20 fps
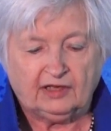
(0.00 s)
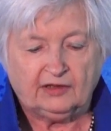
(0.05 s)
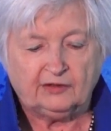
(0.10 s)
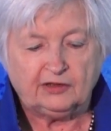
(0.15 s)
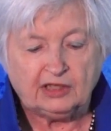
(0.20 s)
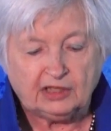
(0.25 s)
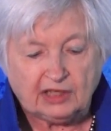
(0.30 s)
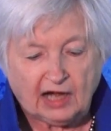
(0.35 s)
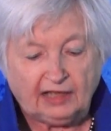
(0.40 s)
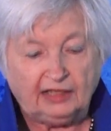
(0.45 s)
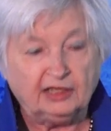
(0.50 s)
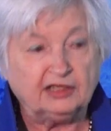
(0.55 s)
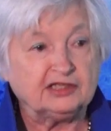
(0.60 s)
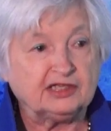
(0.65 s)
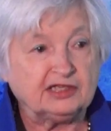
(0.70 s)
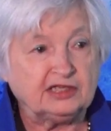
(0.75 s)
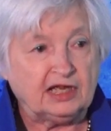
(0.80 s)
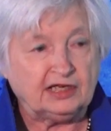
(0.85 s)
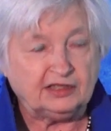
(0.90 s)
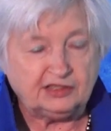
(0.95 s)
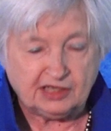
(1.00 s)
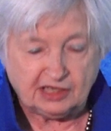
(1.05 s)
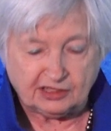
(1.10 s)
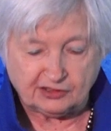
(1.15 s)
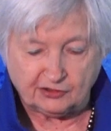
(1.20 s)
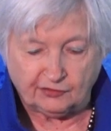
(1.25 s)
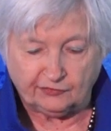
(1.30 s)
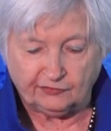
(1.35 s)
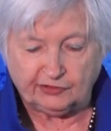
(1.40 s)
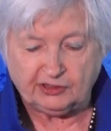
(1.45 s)
The United States has
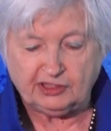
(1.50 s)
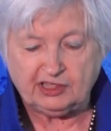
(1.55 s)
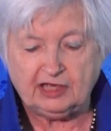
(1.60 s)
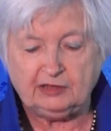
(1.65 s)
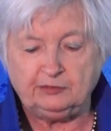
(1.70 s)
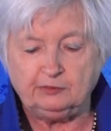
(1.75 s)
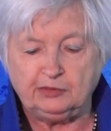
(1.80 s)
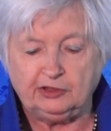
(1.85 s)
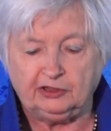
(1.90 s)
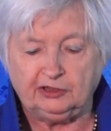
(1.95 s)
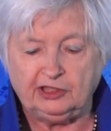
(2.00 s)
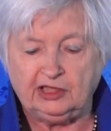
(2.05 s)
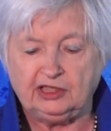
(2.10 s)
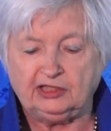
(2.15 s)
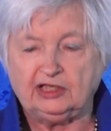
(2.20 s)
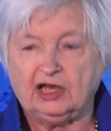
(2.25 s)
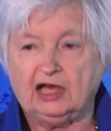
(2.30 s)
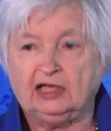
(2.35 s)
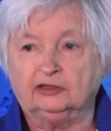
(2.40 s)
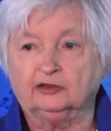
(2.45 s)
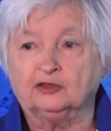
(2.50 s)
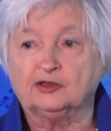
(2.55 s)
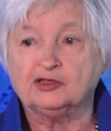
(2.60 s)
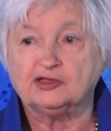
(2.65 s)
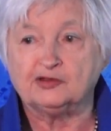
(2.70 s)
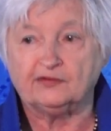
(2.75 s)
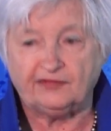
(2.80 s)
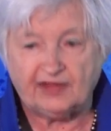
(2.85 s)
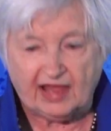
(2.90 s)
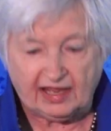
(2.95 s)
over $10 billion
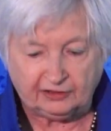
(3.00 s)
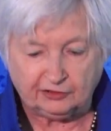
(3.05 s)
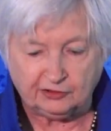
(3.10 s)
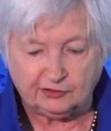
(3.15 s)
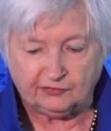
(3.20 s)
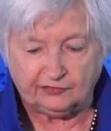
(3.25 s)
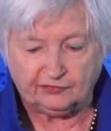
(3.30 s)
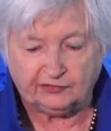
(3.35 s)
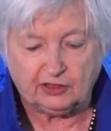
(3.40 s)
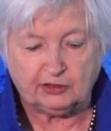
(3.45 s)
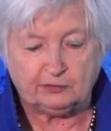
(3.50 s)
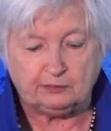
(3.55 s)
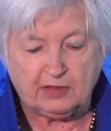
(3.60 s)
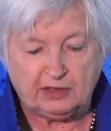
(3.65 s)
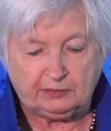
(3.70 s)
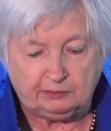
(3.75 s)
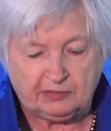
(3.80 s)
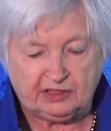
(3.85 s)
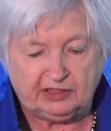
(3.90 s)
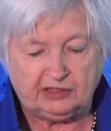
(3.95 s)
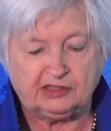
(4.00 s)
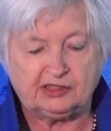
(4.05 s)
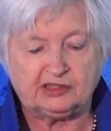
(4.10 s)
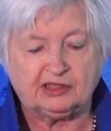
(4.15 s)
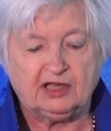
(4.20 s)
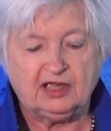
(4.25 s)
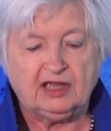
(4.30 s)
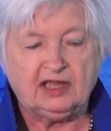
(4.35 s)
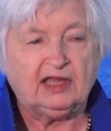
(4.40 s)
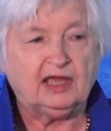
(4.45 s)
of active commitments
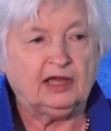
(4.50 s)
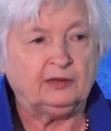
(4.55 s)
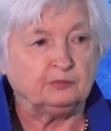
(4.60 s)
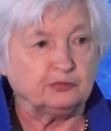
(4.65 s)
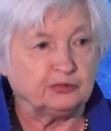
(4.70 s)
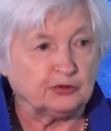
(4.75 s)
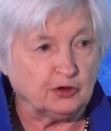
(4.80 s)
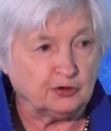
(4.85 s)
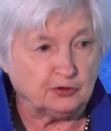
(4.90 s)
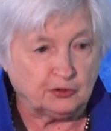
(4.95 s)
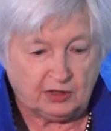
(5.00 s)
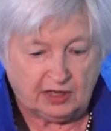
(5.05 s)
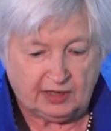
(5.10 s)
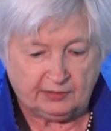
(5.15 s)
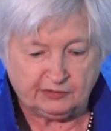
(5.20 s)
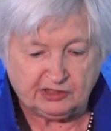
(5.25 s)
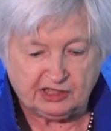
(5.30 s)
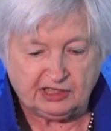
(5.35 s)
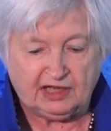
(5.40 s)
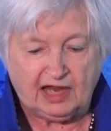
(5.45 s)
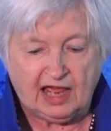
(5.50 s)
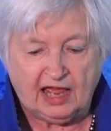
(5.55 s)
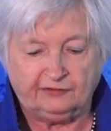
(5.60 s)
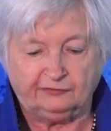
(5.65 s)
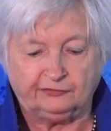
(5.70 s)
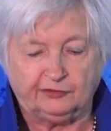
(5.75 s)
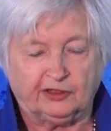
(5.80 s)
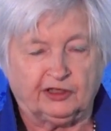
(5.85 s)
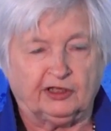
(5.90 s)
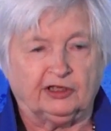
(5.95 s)
and programs in
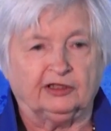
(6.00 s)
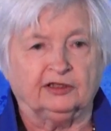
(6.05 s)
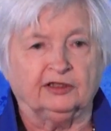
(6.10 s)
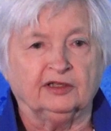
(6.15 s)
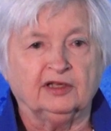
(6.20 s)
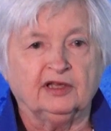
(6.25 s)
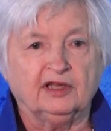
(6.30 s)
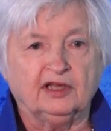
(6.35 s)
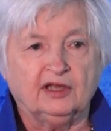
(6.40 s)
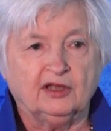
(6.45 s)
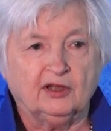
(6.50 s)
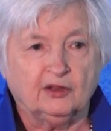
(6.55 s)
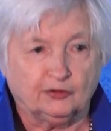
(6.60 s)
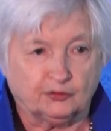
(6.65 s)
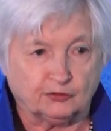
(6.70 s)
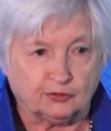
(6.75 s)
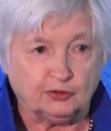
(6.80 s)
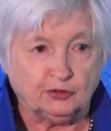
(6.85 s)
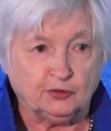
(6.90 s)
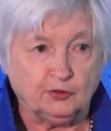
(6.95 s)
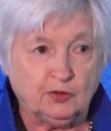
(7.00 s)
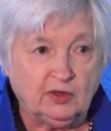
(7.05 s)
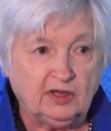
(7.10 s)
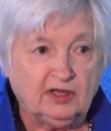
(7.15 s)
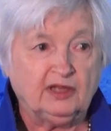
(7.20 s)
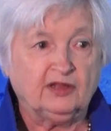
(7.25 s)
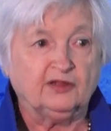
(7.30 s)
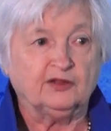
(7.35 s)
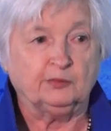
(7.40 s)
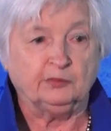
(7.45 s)
Africa through
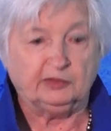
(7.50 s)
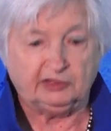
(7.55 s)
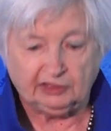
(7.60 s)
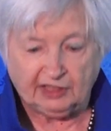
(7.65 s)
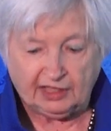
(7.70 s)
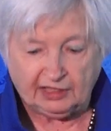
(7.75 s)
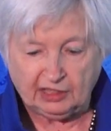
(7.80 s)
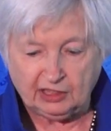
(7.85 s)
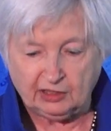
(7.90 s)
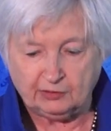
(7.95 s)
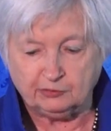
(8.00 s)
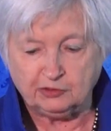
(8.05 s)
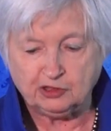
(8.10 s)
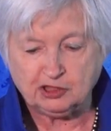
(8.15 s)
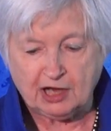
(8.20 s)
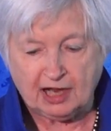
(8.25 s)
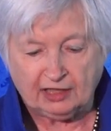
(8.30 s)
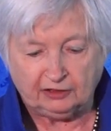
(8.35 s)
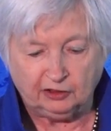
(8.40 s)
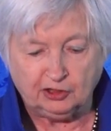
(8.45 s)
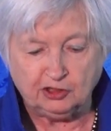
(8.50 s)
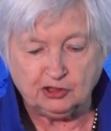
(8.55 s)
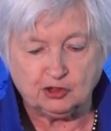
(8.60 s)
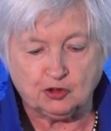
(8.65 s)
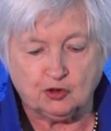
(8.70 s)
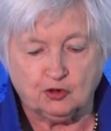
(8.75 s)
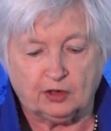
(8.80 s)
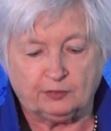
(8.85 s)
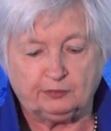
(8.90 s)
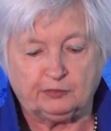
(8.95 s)
the Millennium Challenge
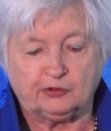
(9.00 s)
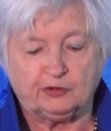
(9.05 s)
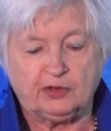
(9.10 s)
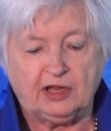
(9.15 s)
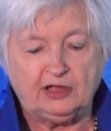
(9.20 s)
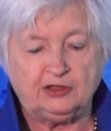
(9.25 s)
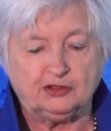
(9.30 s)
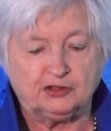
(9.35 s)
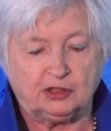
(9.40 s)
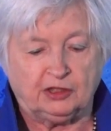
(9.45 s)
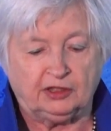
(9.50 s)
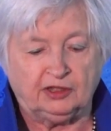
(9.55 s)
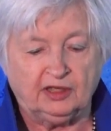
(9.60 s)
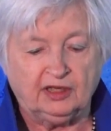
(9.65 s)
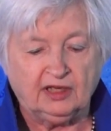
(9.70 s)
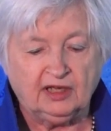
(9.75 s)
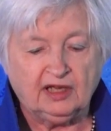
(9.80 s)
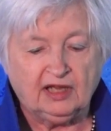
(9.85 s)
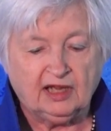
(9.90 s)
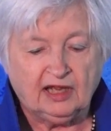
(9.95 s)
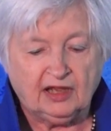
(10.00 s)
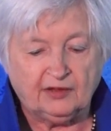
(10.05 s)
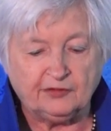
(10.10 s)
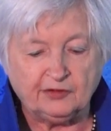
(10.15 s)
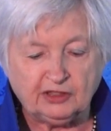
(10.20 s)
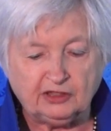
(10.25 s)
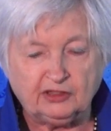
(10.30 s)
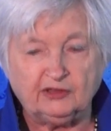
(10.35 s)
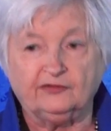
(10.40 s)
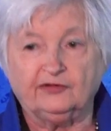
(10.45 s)
Corporation and
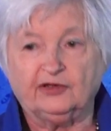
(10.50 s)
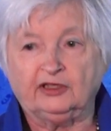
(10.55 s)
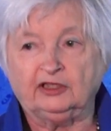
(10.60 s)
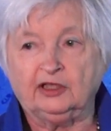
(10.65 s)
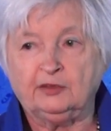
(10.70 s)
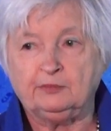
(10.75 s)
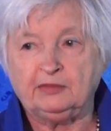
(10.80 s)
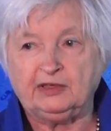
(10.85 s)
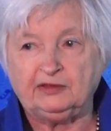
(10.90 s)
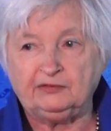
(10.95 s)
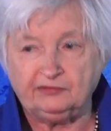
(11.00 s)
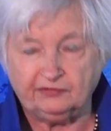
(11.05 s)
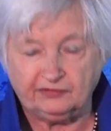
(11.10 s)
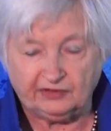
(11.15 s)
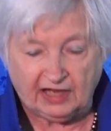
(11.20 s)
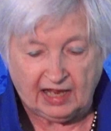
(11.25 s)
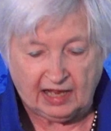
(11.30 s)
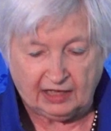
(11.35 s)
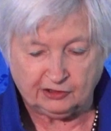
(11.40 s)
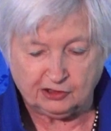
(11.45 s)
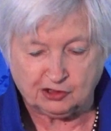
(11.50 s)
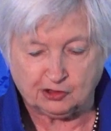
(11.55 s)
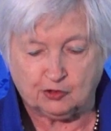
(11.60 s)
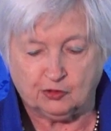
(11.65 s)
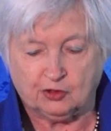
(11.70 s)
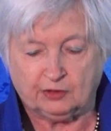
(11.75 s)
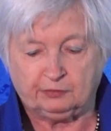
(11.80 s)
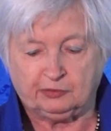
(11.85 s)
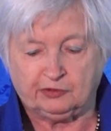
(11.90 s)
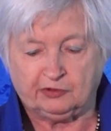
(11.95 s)
the Development Finance
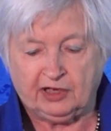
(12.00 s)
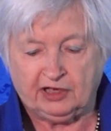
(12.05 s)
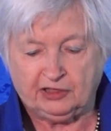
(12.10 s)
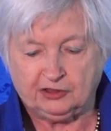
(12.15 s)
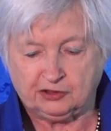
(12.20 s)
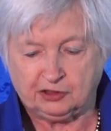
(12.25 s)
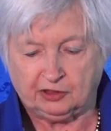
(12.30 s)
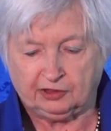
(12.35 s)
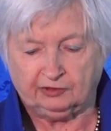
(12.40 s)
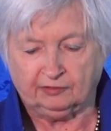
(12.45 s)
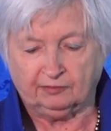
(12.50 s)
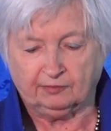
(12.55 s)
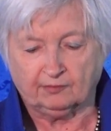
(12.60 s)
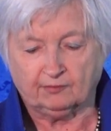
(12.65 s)
Corporation.